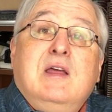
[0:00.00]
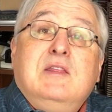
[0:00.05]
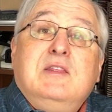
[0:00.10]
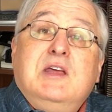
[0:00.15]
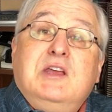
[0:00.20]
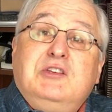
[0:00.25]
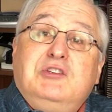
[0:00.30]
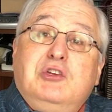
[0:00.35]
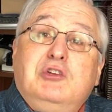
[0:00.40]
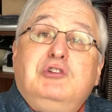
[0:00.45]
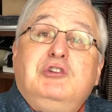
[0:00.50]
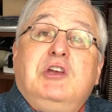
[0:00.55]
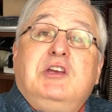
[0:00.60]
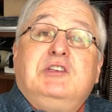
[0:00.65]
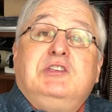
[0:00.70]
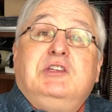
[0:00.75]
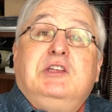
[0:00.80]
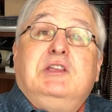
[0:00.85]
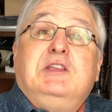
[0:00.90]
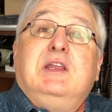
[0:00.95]
They
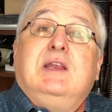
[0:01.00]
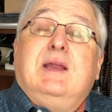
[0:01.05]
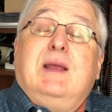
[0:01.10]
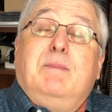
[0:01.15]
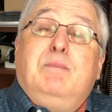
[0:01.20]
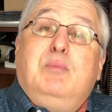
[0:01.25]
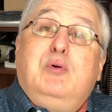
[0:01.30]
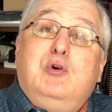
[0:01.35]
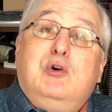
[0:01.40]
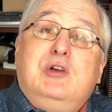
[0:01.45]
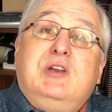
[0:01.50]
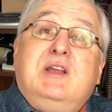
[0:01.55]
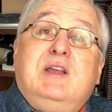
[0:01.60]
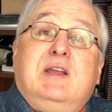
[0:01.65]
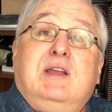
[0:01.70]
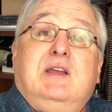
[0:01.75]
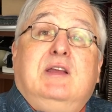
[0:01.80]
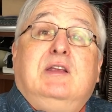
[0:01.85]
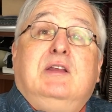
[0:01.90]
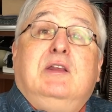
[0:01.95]
suggested that I put
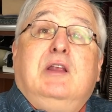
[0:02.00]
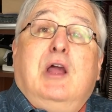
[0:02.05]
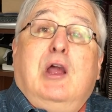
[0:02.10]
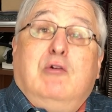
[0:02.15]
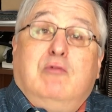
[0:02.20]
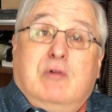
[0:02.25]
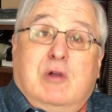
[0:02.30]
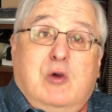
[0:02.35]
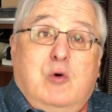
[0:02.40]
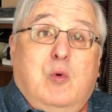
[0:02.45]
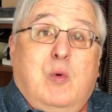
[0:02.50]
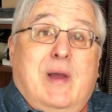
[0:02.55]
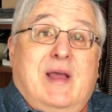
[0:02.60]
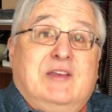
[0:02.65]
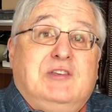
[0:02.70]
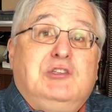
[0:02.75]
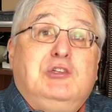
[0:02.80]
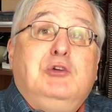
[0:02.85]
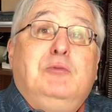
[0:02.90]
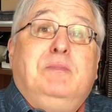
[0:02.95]
in a
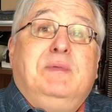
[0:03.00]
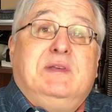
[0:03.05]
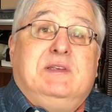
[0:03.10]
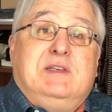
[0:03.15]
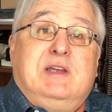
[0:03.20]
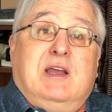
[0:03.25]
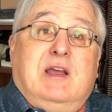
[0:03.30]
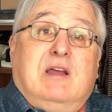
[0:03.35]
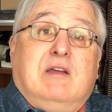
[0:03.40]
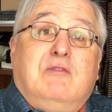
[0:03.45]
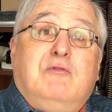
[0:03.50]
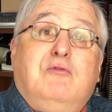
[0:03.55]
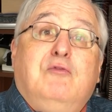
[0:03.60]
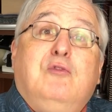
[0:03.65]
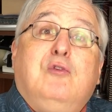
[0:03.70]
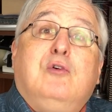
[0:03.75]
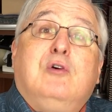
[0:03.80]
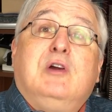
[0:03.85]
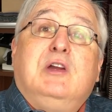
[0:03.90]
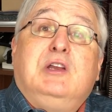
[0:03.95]
request to Patek
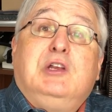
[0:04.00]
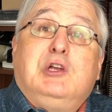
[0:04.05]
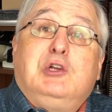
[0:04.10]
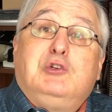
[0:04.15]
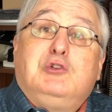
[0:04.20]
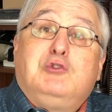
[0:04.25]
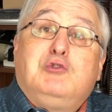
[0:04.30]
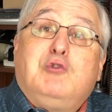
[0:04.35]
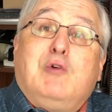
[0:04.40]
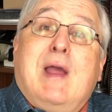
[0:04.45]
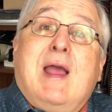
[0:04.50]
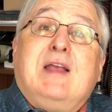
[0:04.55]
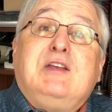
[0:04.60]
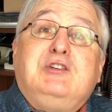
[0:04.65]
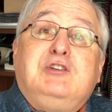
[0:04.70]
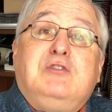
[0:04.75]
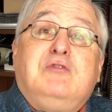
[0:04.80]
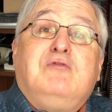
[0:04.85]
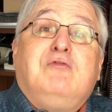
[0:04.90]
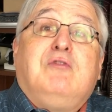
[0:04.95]
for an
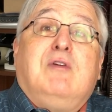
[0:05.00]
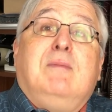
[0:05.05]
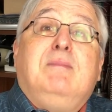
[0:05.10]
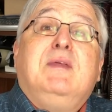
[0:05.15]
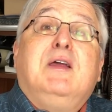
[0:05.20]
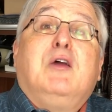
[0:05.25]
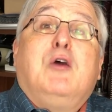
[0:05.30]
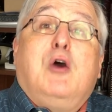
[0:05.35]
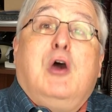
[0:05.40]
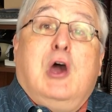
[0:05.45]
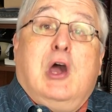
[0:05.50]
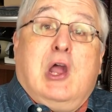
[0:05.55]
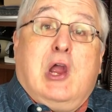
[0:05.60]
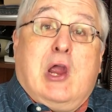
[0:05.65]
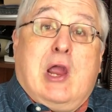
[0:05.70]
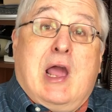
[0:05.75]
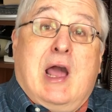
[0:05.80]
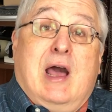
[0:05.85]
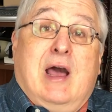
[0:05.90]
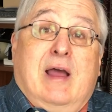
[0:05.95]
extraction from their
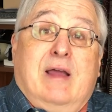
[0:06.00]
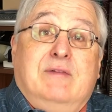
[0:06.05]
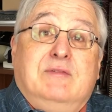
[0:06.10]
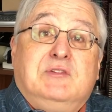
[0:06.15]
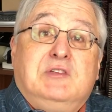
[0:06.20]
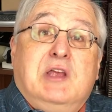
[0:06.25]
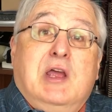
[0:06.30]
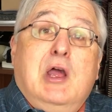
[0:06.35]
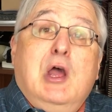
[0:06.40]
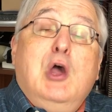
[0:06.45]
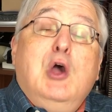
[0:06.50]
archives,